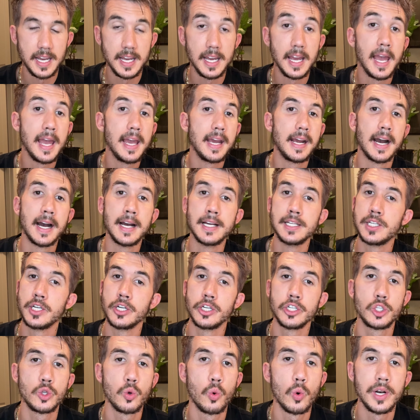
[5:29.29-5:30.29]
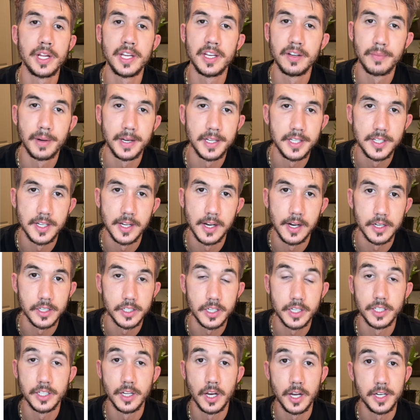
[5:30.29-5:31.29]
hey guys, here's 20 of my songs,
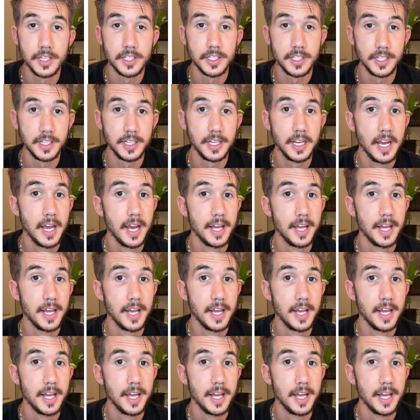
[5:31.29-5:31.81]
because honestly,